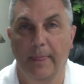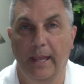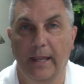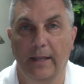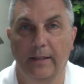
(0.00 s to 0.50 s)

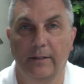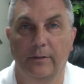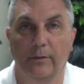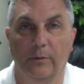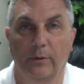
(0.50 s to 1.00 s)

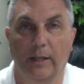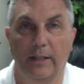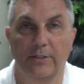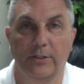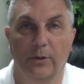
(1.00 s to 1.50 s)
And
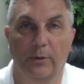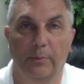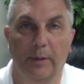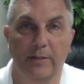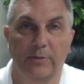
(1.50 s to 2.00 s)
so the
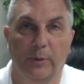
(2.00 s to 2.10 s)
best